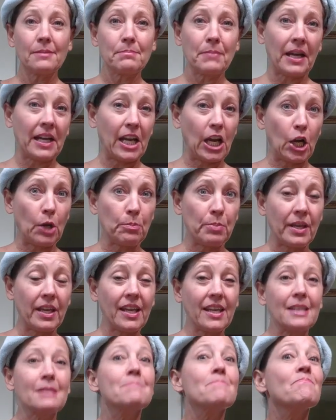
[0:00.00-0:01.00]
my hair
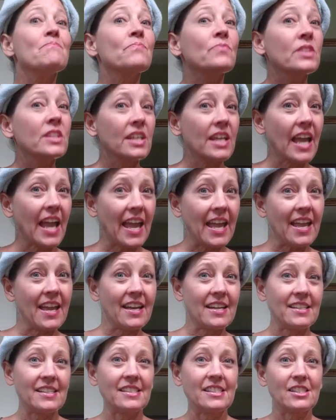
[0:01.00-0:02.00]
pick,
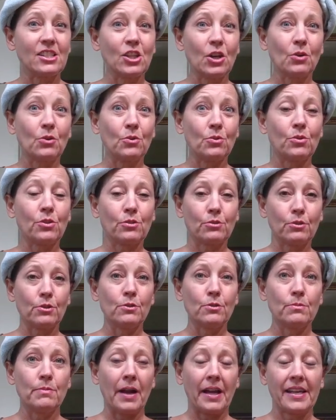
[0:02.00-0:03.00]
and go
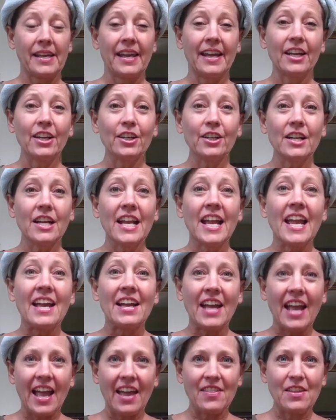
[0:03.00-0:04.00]
through my hair,
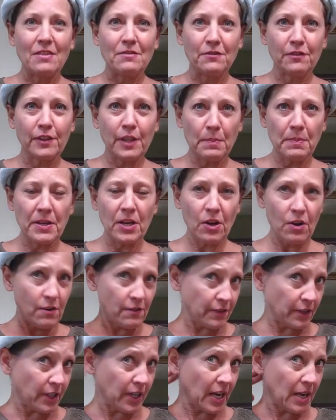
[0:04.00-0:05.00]
and then flip it
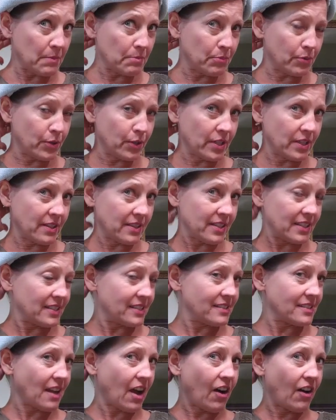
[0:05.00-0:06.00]
over and put
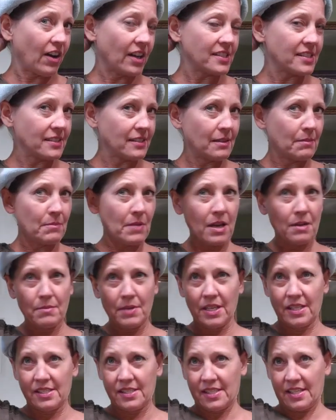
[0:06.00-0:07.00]
this awesome,
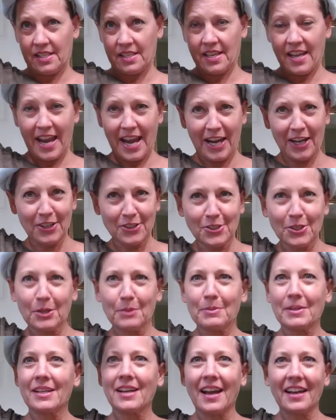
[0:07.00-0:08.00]
amazing hair
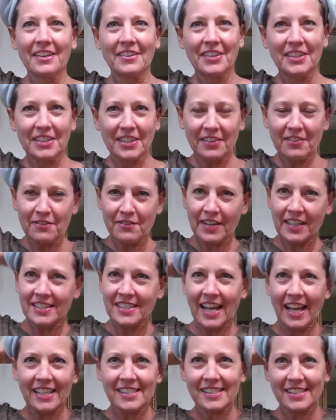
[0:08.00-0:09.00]
turban. I know I look
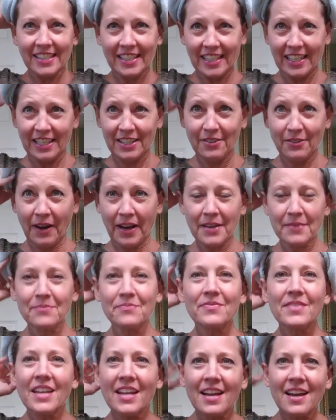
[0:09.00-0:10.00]
fantastic in it, right?